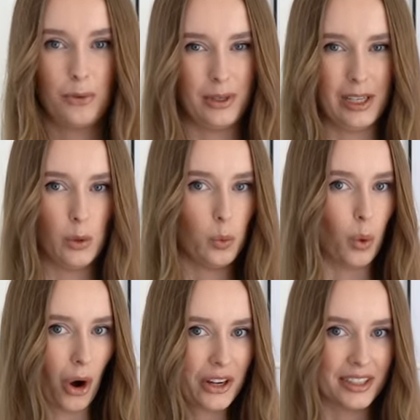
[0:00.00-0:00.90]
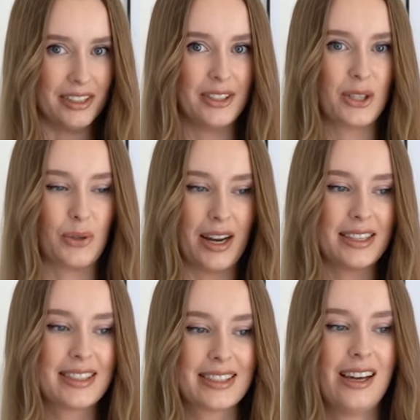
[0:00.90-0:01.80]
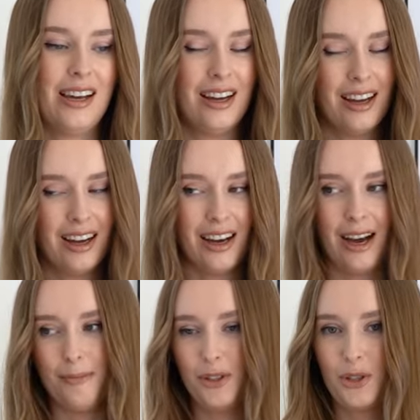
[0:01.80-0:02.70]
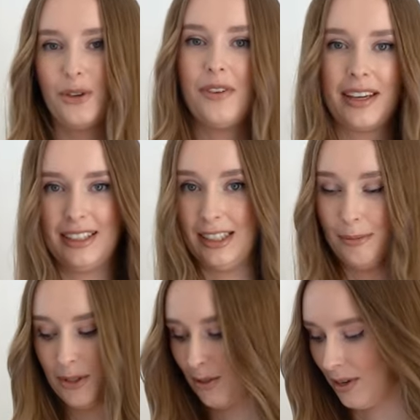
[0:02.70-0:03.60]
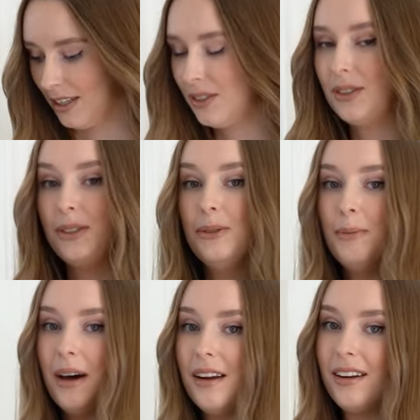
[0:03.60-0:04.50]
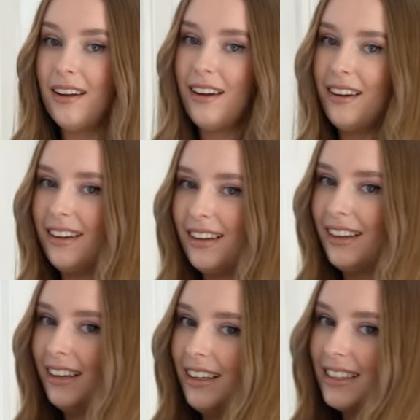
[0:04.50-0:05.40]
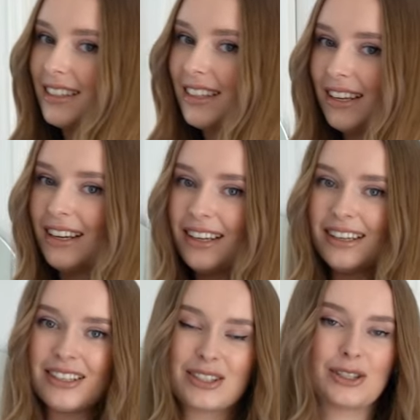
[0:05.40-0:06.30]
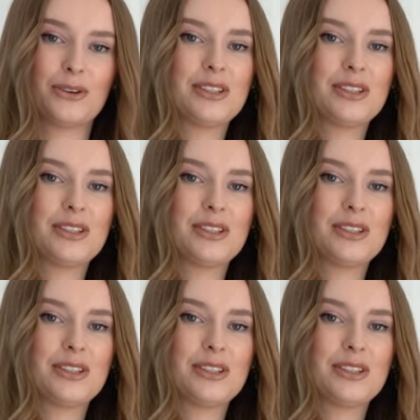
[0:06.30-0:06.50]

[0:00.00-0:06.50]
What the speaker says: really walk in this dress. I'm not sure if I can demonstrate it to you, but it's so